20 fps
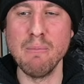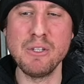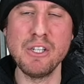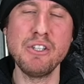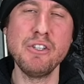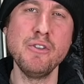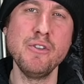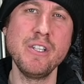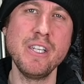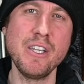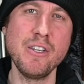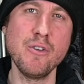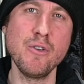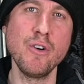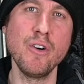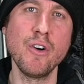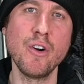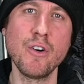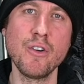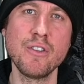just using
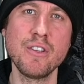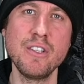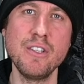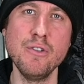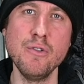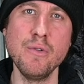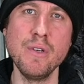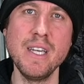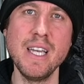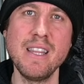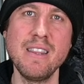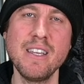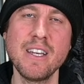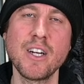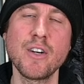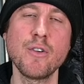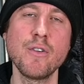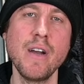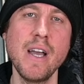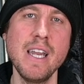Google Earth to get the
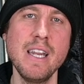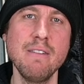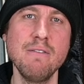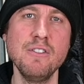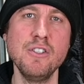creative